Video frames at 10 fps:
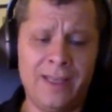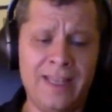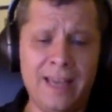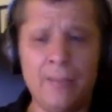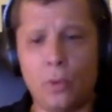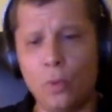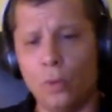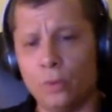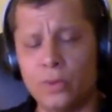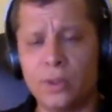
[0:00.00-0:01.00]
game
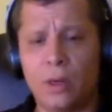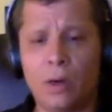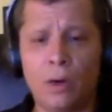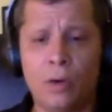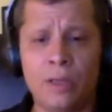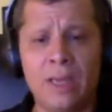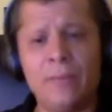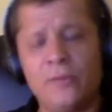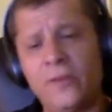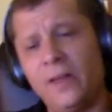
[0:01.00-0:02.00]
rules or
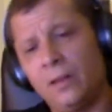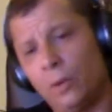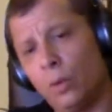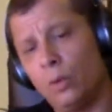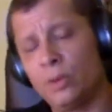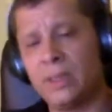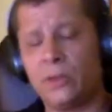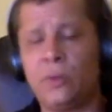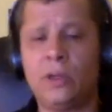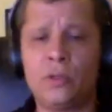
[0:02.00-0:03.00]
game field rules
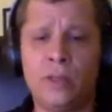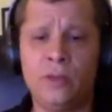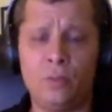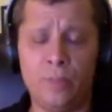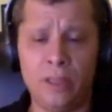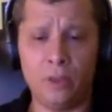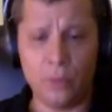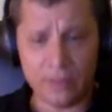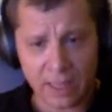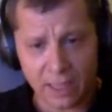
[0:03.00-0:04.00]
that we are trying to build
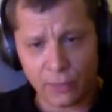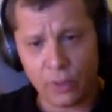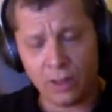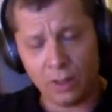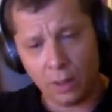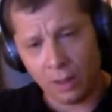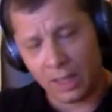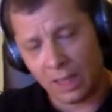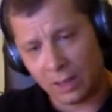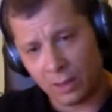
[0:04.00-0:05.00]
with every
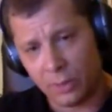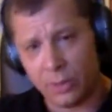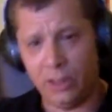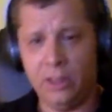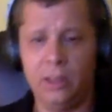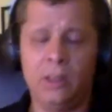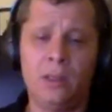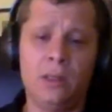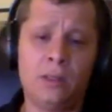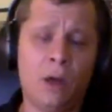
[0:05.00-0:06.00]
local community.
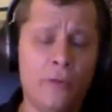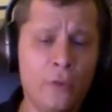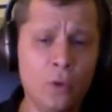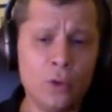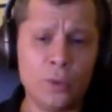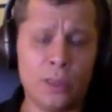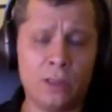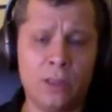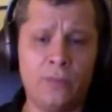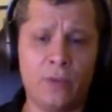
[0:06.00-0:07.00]
So of course we are
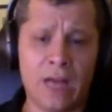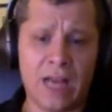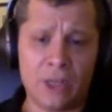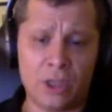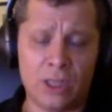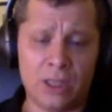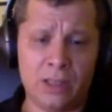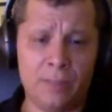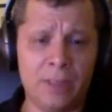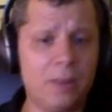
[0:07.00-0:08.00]
going for Asia,
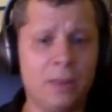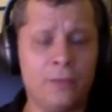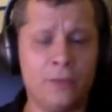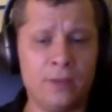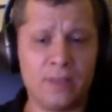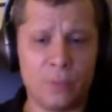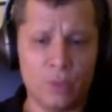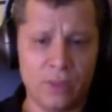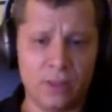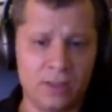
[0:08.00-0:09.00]
but not for the same
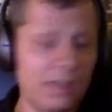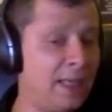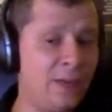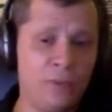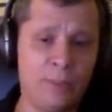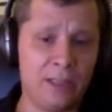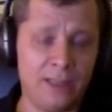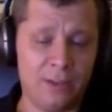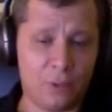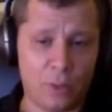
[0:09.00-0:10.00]
reason that
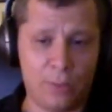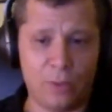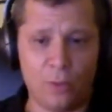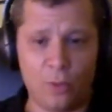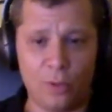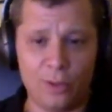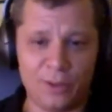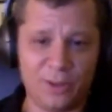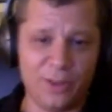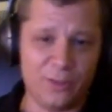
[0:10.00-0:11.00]
everybody in the crypto world
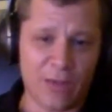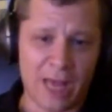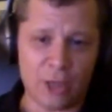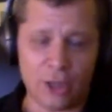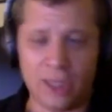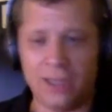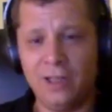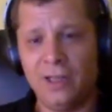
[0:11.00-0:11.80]
is going for Asia.